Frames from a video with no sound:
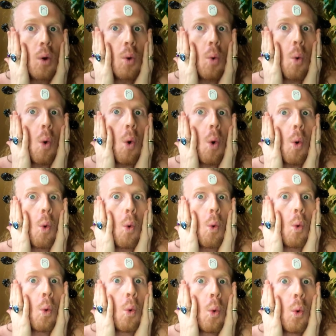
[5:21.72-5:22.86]

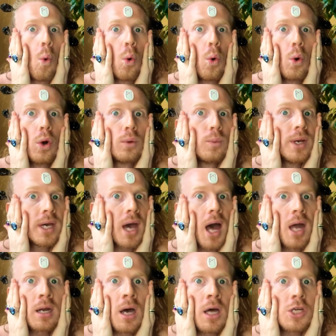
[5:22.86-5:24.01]
Ooh. We
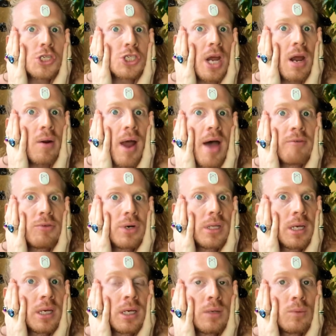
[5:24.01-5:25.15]
cannot share
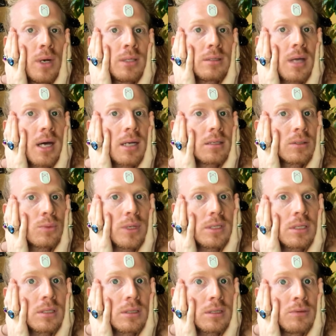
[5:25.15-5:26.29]
everything at once. That's what
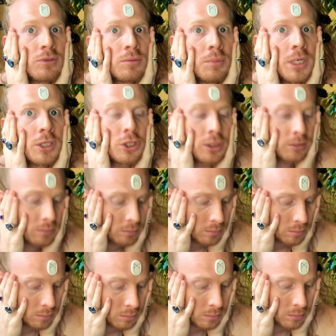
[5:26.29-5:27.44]
disinformation
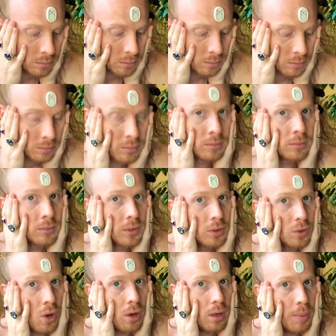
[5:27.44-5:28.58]
is
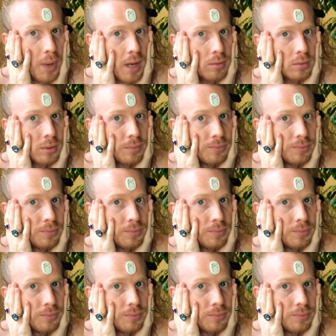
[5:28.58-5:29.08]
all about.